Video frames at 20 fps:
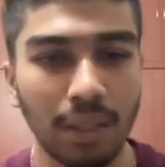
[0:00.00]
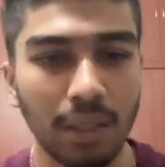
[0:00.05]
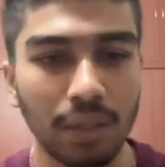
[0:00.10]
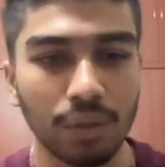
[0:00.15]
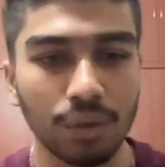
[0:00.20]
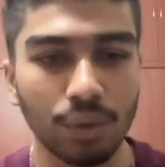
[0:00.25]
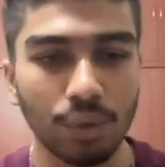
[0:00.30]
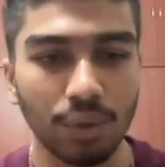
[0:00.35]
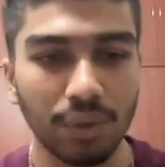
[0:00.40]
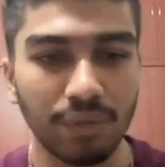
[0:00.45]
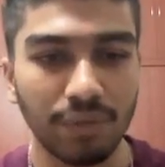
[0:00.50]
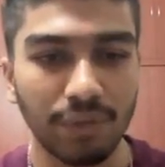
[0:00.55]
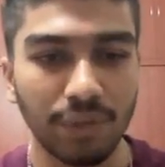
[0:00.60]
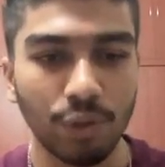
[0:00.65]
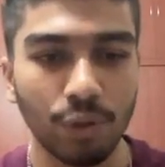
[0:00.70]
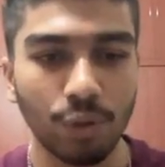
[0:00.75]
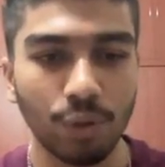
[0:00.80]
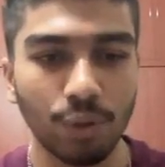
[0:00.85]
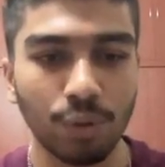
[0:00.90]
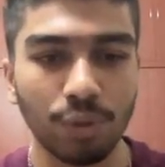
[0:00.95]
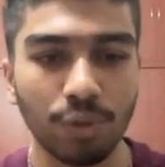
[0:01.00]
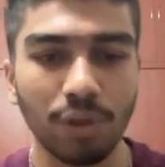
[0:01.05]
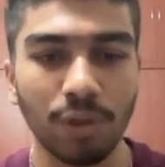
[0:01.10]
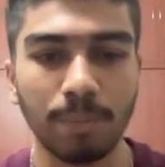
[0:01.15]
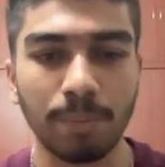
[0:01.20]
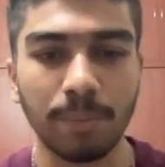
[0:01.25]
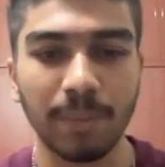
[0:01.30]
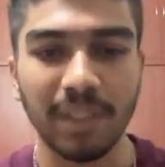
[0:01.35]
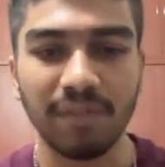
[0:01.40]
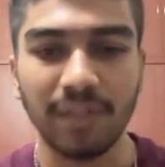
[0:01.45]
So if we go to our
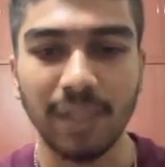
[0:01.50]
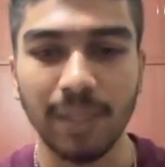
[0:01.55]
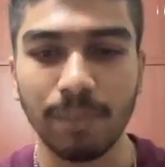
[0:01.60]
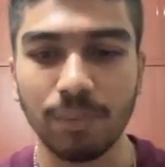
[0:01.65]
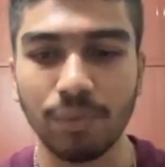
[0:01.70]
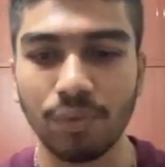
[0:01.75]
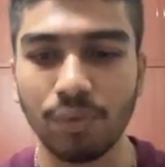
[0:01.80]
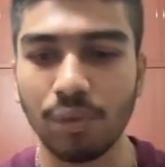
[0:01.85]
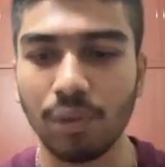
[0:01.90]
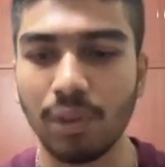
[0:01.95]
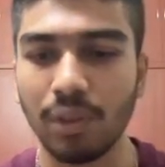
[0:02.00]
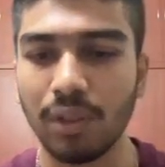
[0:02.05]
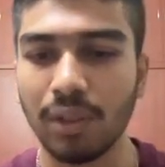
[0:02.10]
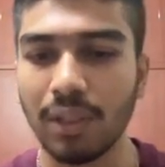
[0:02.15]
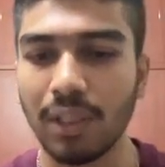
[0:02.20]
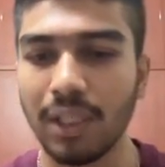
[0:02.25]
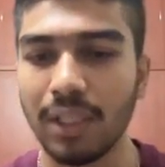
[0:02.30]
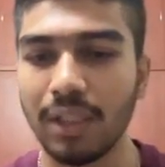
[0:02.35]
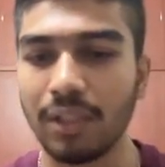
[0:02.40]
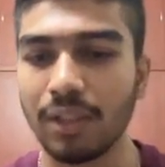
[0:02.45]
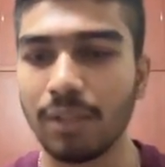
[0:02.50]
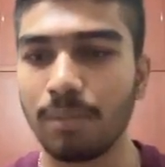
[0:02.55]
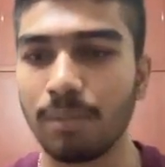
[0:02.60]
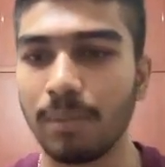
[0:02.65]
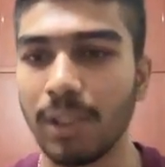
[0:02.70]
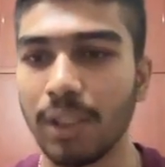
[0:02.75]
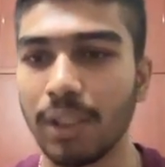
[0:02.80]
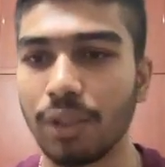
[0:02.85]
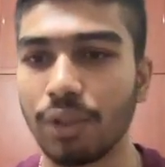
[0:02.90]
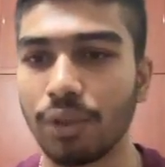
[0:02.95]
prefabs folder and just
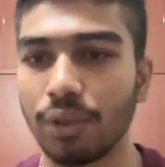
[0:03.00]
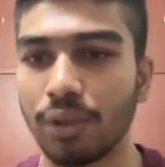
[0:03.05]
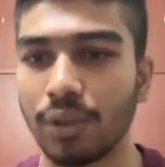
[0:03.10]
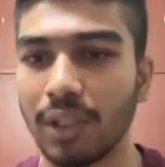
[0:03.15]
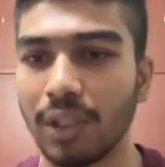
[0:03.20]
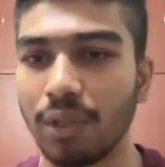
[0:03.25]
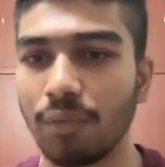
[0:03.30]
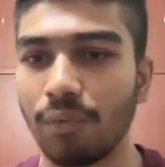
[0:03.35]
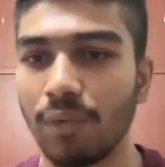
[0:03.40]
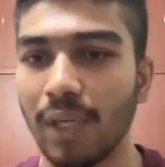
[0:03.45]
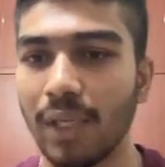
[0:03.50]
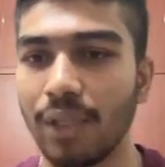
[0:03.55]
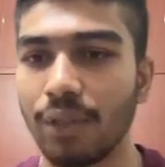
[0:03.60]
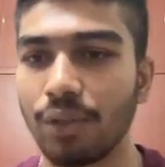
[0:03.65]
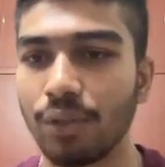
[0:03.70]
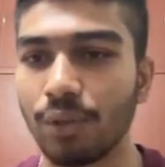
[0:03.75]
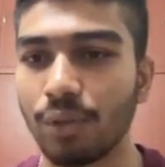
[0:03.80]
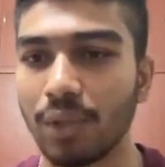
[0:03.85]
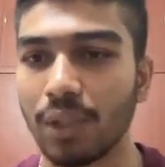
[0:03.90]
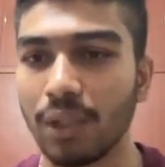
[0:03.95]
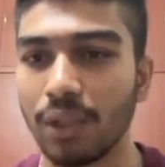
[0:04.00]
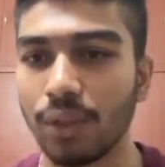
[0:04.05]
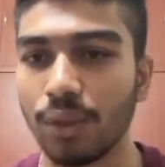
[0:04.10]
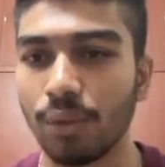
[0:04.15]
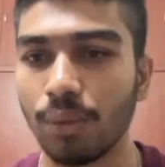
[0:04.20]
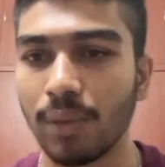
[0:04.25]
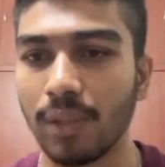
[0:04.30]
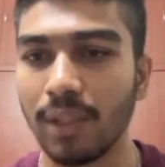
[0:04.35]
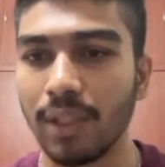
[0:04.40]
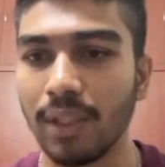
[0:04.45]
make sure that a white rook is
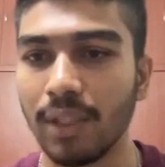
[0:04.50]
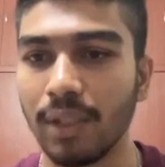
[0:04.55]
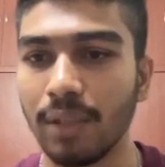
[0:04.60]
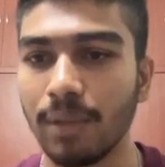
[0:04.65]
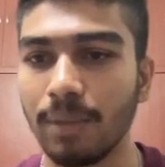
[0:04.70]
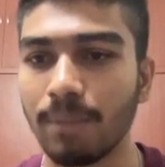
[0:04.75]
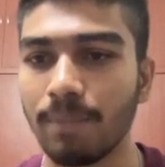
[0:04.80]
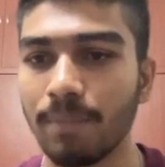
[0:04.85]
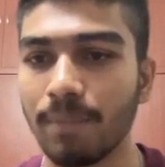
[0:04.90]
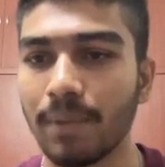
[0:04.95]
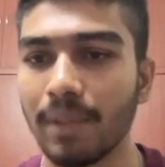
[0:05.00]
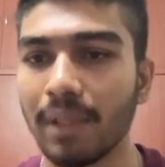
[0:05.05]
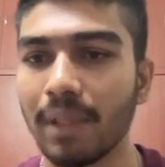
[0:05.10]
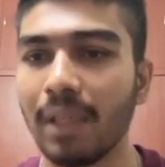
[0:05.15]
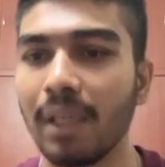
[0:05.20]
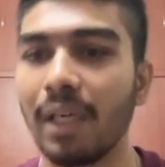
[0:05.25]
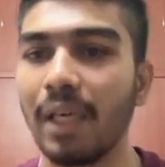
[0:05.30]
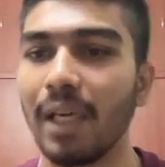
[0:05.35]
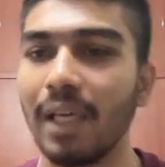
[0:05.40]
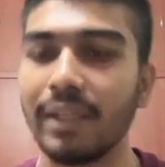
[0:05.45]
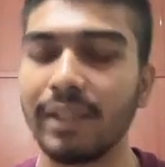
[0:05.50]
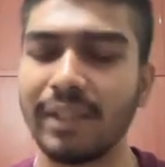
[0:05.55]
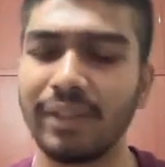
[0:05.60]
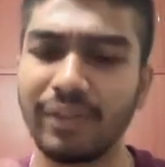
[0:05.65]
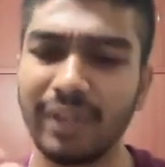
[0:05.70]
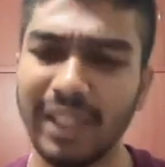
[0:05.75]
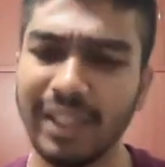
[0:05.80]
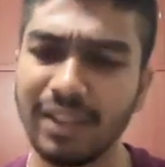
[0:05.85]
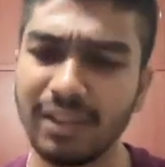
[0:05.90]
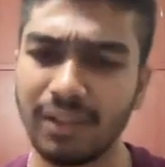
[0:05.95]
over here, and the
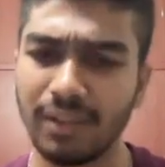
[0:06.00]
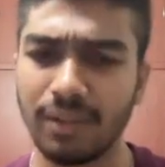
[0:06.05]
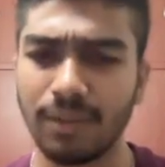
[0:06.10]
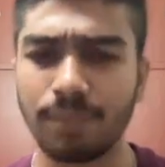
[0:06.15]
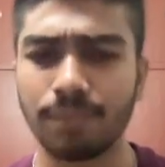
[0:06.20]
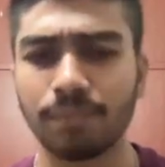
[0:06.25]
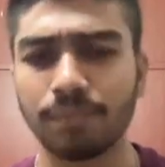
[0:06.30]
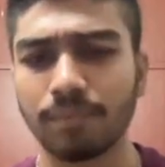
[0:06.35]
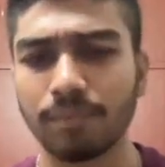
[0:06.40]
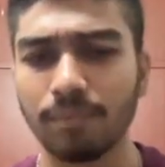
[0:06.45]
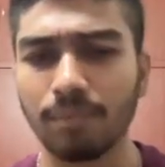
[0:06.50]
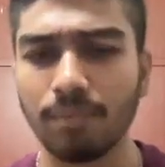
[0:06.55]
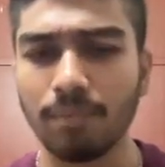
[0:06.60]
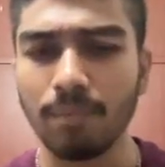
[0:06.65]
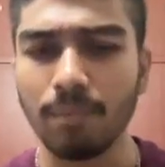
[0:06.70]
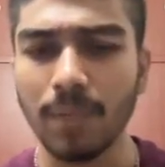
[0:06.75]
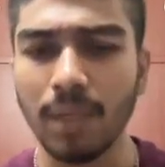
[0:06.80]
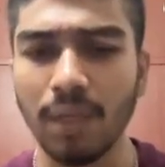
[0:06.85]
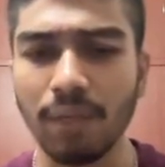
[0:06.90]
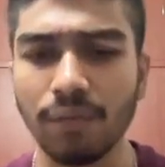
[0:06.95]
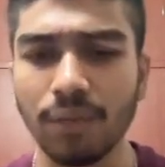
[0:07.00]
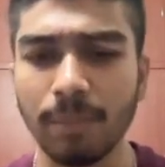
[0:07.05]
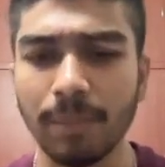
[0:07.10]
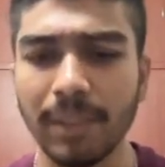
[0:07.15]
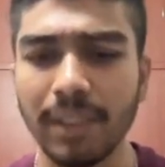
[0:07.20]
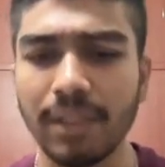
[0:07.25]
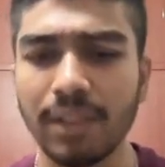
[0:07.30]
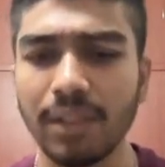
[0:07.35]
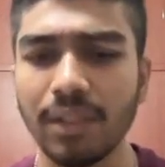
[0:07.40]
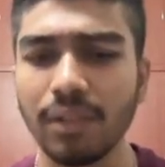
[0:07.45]
rest of the
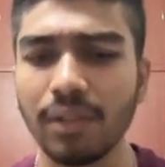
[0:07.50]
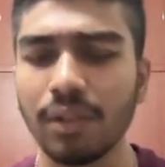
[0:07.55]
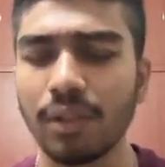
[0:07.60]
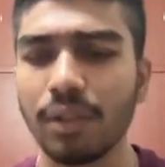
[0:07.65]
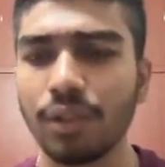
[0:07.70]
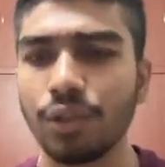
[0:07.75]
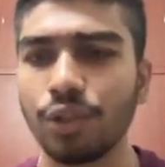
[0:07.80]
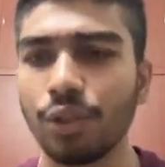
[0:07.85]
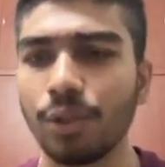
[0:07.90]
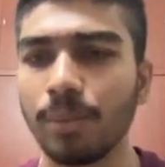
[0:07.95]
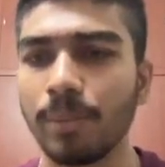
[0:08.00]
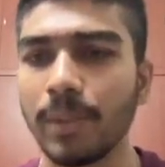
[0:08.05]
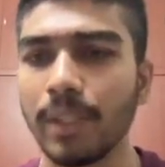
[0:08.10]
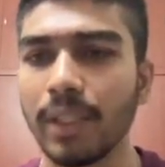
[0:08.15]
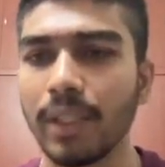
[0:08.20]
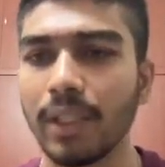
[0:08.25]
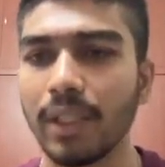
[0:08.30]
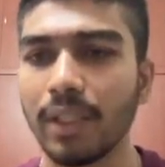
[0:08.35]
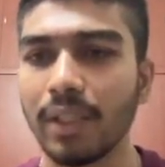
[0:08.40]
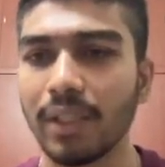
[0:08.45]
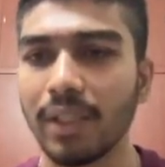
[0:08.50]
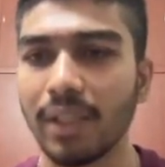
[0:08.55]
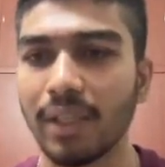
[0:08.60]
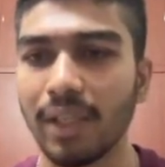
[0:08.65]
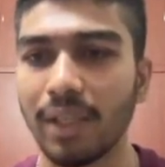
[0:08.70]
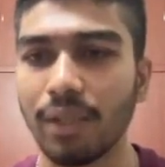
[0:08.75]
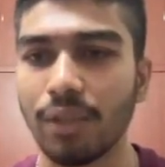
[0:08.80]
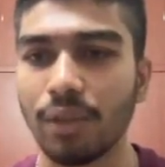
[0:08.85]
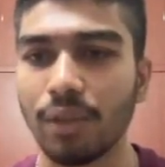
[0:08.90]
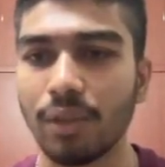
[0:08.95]
pieces should be in the
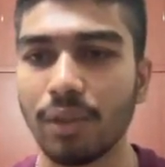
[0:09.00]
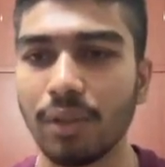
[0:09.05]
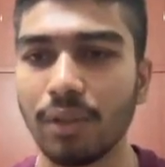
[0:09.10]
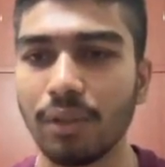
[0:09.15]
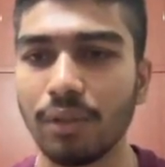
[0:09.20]
correct order.